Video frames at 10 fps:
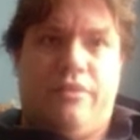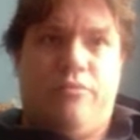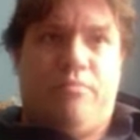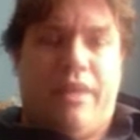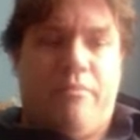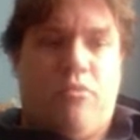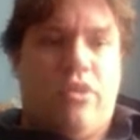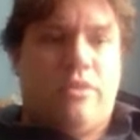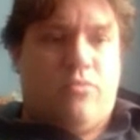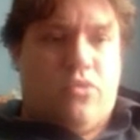you play
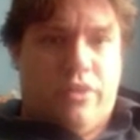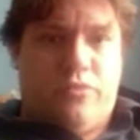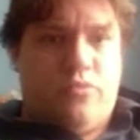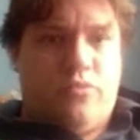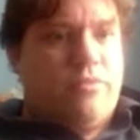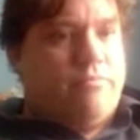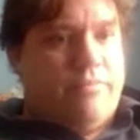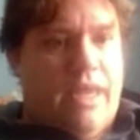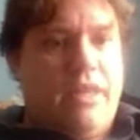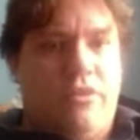more and more, you
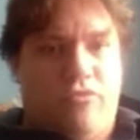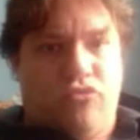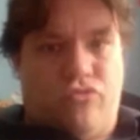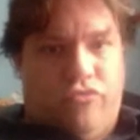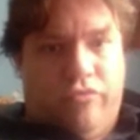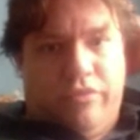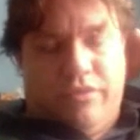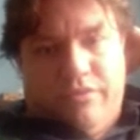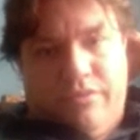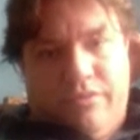get used to
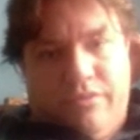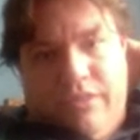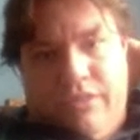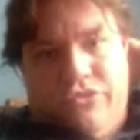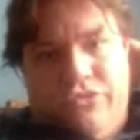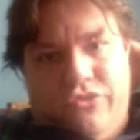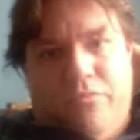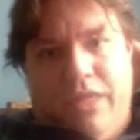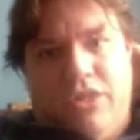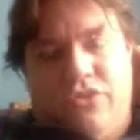the suit
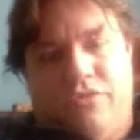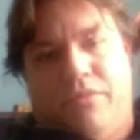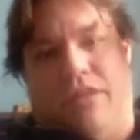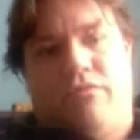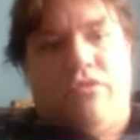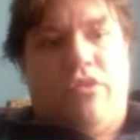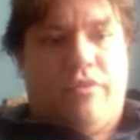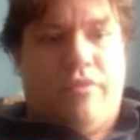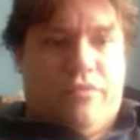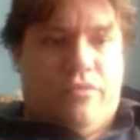combinations. But if
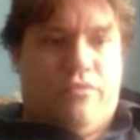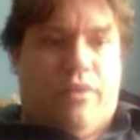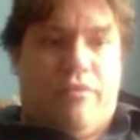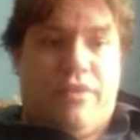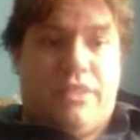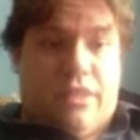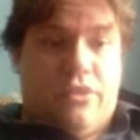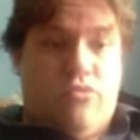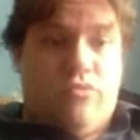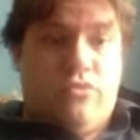you are facing a
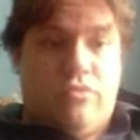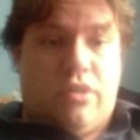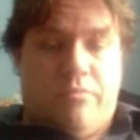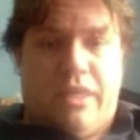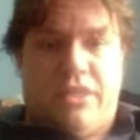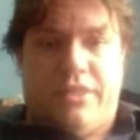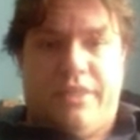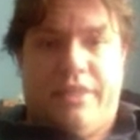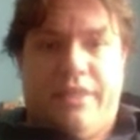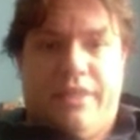new suit
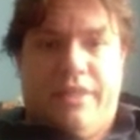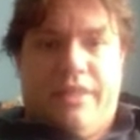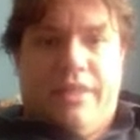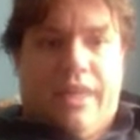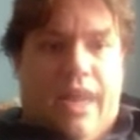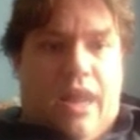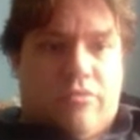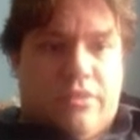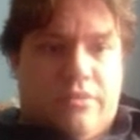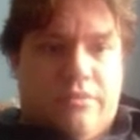combination,
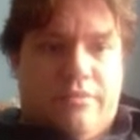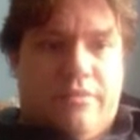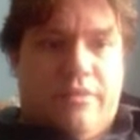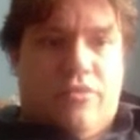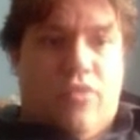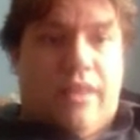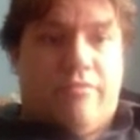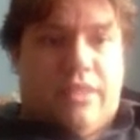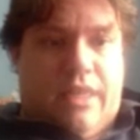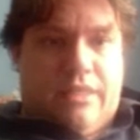count
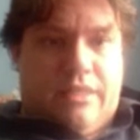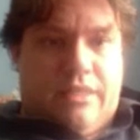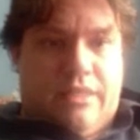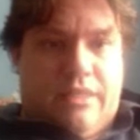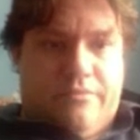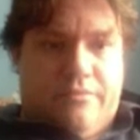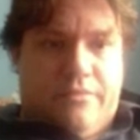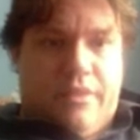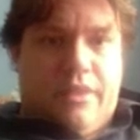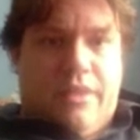relevant cases
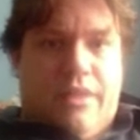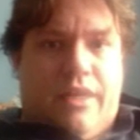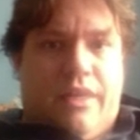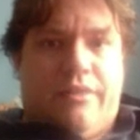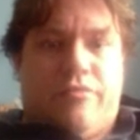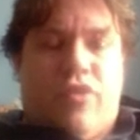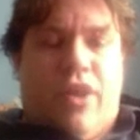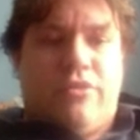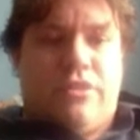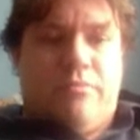and
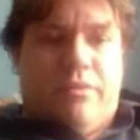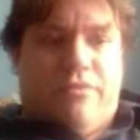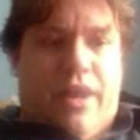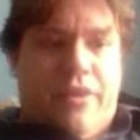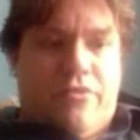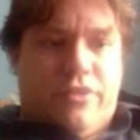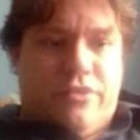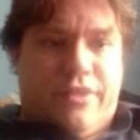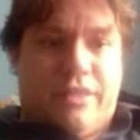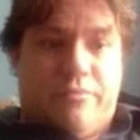try to simplify your
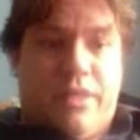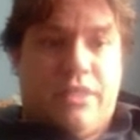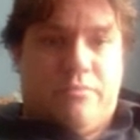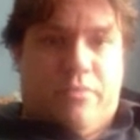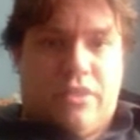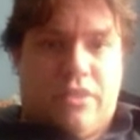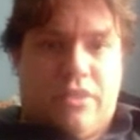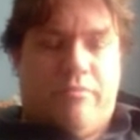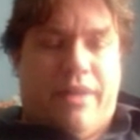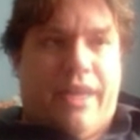reasoning as much as
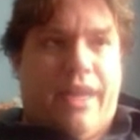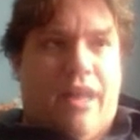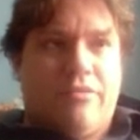possible by